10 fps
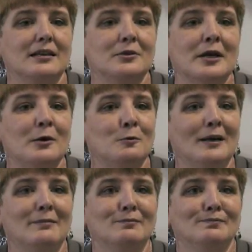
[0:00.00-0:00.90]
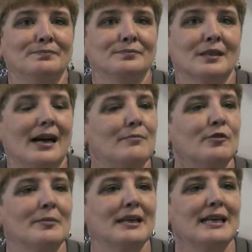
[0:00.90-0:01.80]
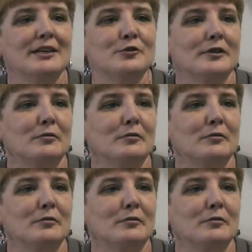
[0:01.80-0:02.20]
You know, I'm from the country,